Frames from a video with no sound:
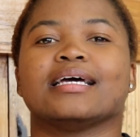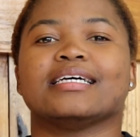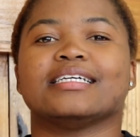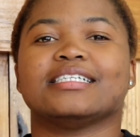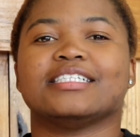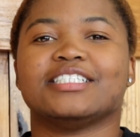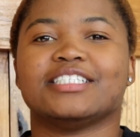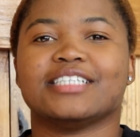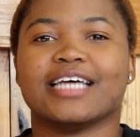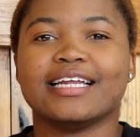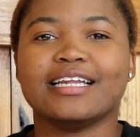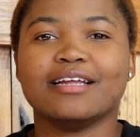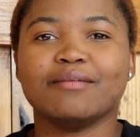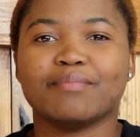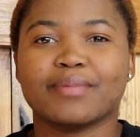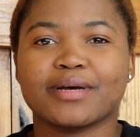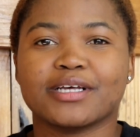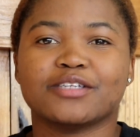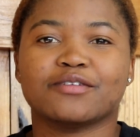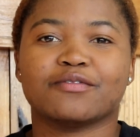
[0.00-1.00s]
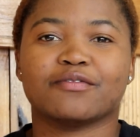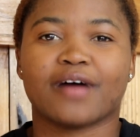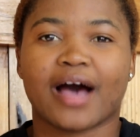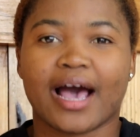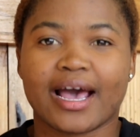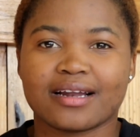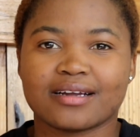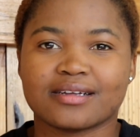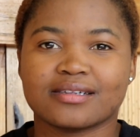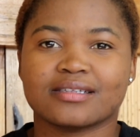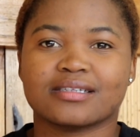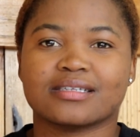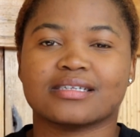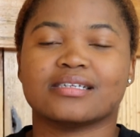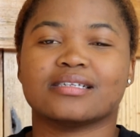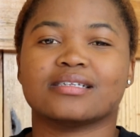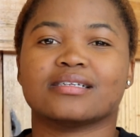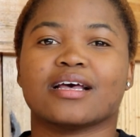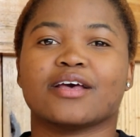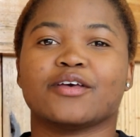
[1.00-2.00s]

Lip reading: Gender-based violence is a